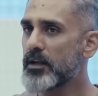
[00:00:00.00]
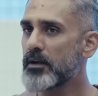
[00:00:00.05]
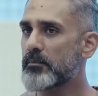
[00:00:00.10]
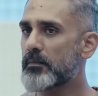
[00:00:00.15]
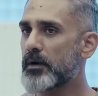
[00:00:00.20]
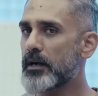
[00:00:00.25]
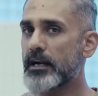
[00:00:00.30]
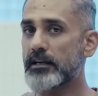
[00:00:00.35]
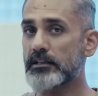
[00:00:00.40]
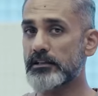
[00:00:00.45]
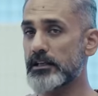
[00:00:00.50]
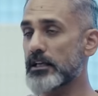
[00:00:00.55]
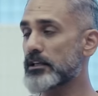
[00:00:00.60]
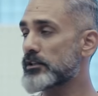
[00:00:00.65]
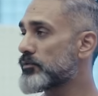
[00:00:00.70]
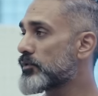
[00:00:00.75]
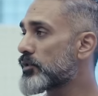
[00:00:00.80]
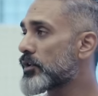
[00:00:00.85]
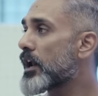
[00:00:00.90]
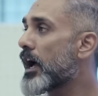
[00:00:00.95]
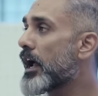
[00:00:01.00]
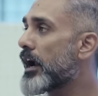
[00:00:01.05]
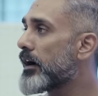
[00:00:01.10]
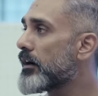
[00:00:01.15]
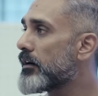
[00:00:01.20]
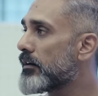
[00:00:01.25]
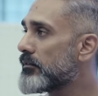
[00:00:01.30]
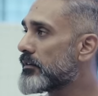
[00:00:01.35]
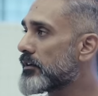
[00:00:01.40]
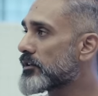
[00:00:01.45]
But at six foot, I
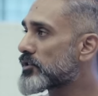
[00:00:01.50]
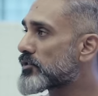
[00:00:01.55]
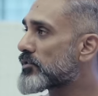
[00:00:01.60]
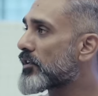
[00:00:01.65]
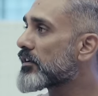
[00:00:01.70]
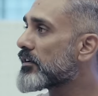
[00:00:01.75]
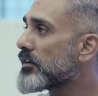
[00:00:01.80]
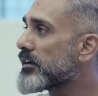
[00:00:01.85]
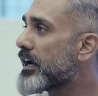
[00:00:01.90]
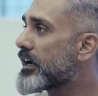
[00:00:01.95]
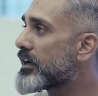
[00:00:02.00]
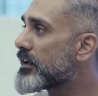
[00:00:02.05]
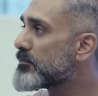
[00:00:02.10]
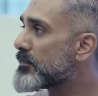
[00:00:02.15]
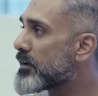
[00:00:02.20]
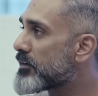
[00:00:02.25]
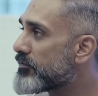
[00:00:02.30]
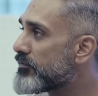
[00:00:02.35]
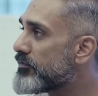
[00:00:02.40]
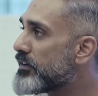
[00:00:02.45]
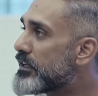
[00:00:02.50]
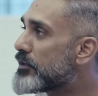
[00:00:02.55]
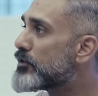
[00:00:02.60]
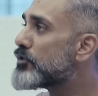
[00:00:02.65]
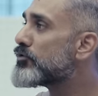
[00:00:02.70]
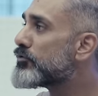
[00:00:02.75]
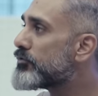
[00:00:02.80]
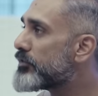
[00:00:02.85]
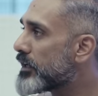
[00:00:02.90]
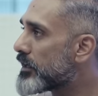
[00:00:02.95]
had a struggle getting my feet
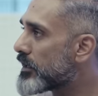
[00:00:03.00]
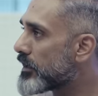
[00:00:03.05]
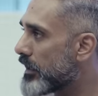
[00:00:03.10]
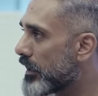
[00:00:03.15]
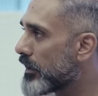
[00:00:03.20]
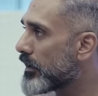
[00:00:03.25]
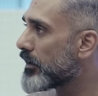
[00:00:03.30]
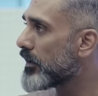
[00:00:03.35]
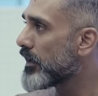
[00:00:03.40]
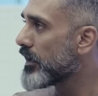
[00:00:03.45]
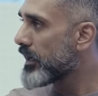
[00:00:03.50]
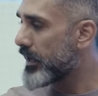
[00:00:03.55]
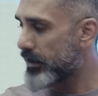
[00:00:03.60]
to fit in.